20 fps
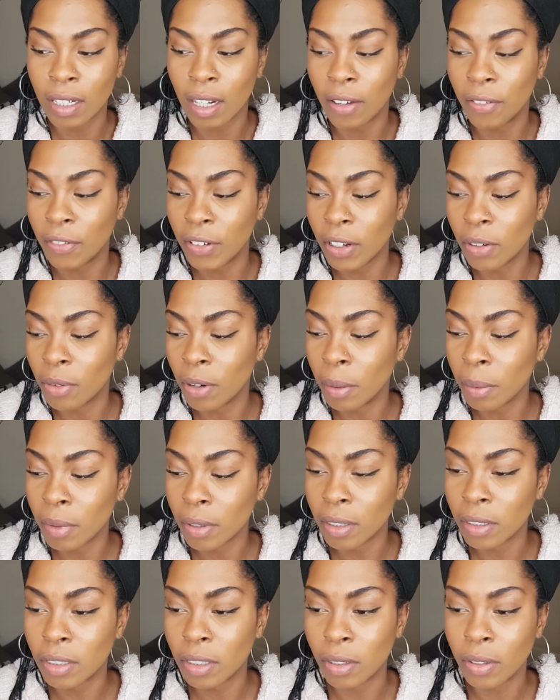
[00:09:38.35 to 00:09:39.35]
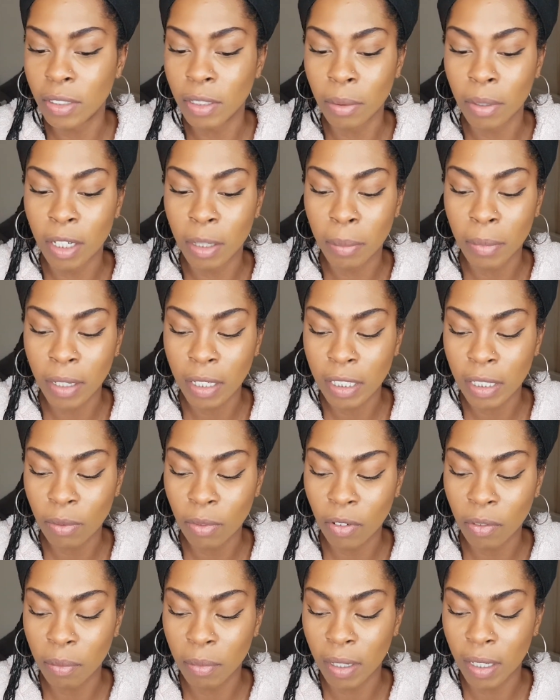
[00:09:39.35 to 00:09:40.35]
I think what I'm going to do is I'm going to mix it
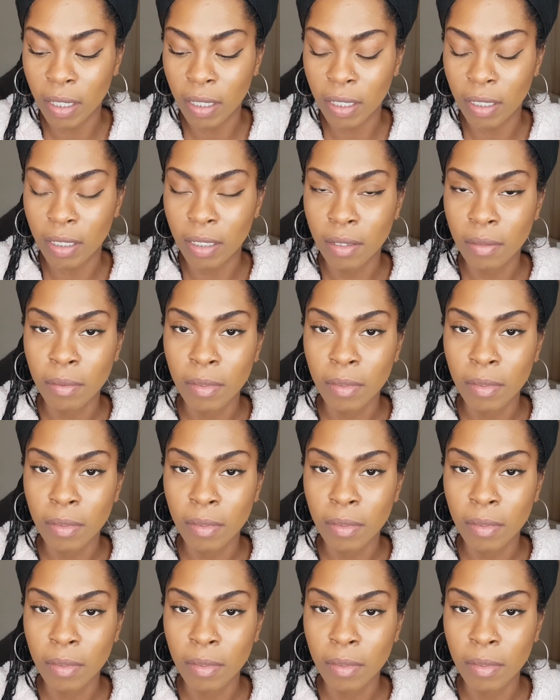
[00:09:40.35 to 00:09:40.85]
with my